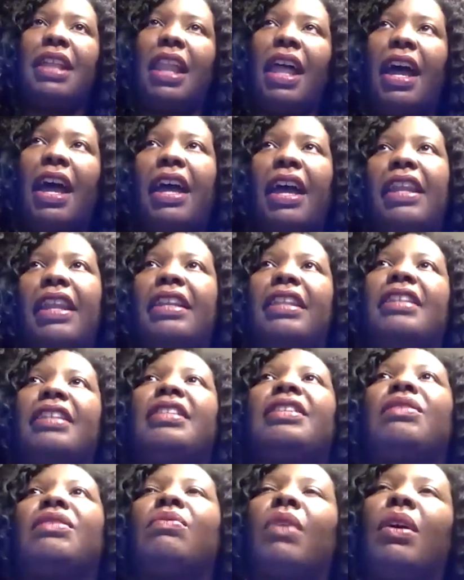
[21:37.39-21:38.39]
client and this
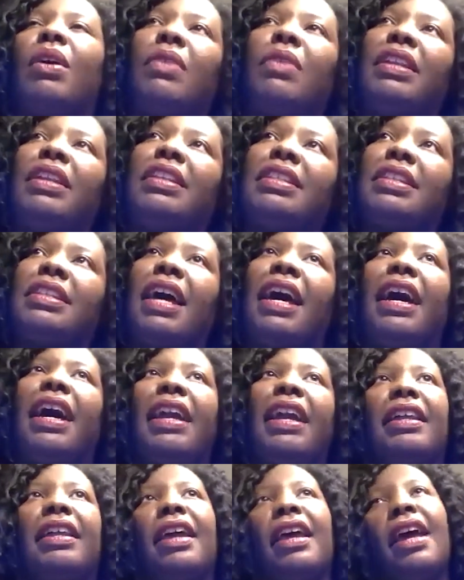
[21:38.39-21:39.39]
is what we
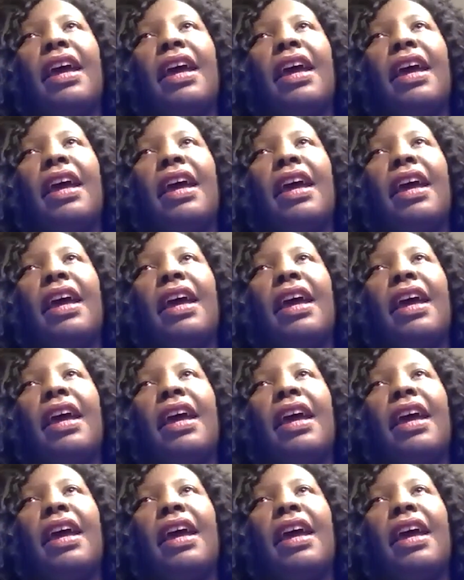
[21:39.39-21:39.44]
decided.